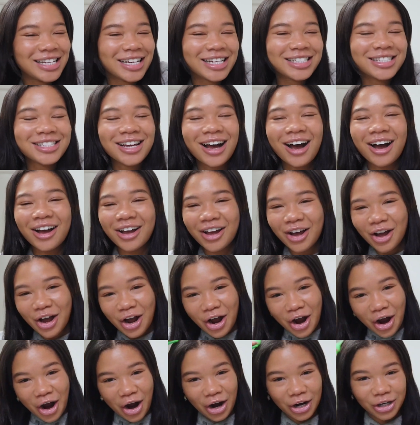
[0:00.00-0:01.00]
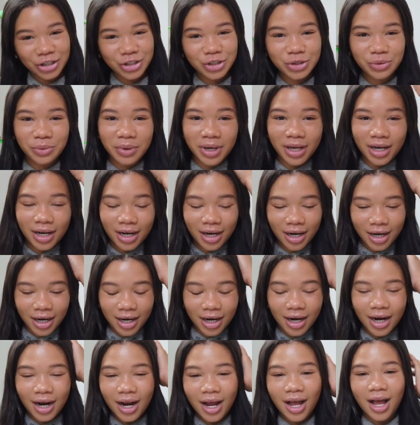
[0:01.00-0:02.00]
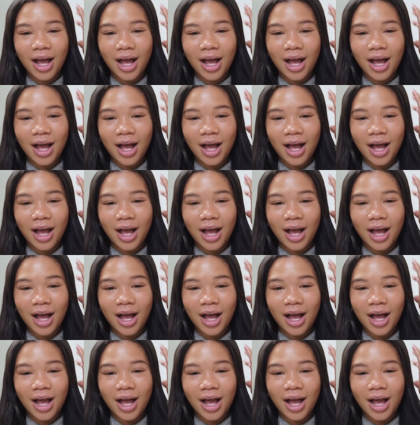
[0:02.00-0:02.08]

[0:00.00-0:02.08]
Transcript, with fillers: TikTok or Twitter.